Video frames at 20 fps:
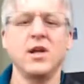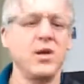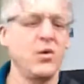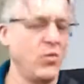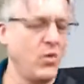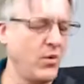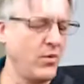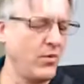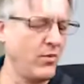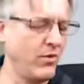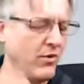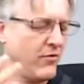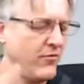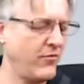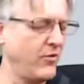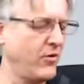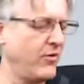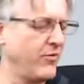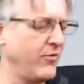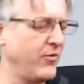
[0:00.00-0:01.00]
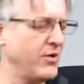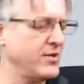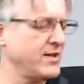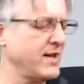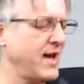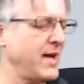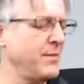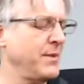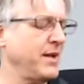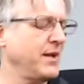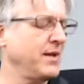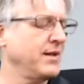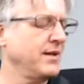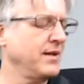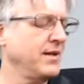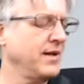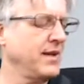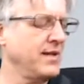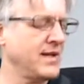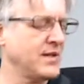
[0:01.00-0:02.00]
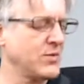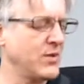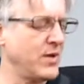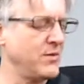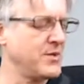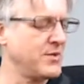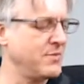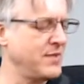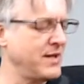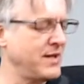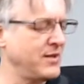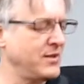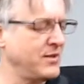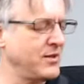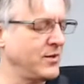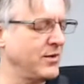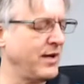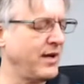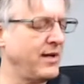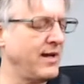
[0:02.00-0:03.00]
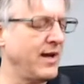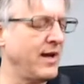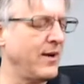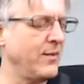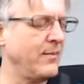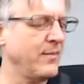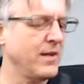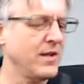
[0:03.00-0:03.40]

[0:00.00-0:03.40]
when we're in 4/4 timing, and that's what I'm speaking to right now.